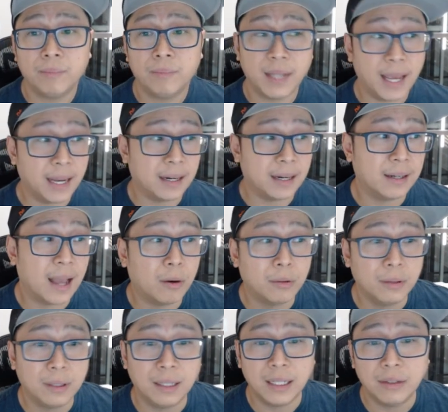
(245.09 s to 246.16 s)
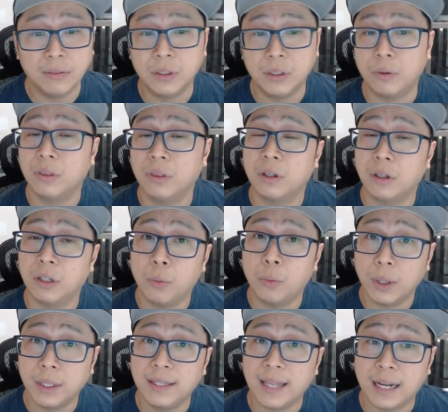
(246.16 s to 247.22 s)
Then that only leaves you with
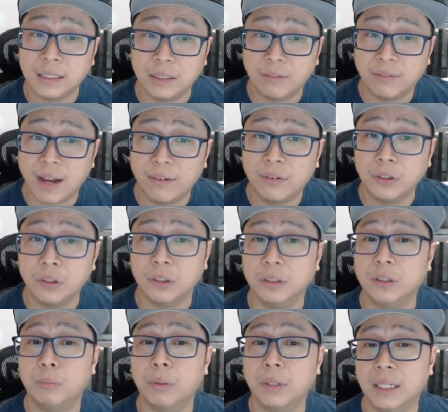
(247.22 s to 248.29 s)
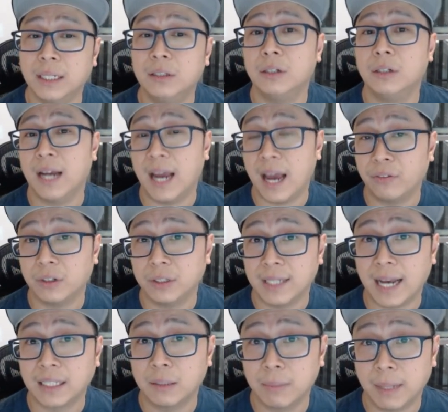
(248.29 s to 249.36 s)
thirty-one thousand five hundred dollars to put into your
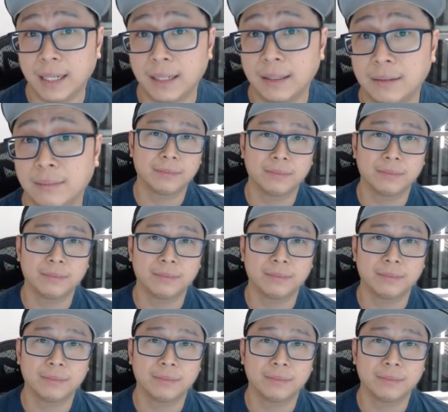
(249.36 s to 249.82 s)
after-tax plan.